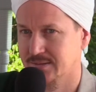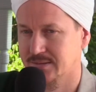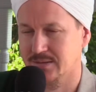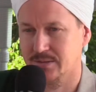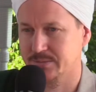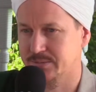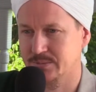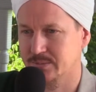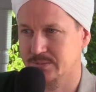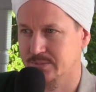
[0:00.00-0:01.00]
knowledge is
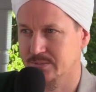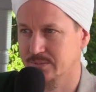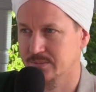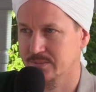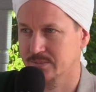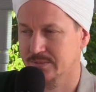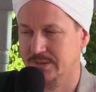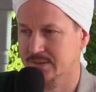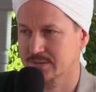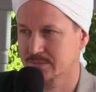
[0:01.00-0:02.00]
going to
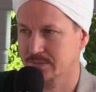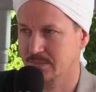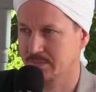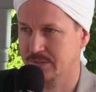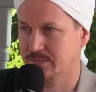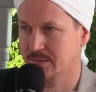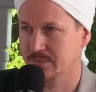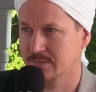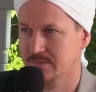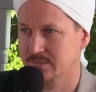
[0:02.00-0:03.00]
get someone in big trouble.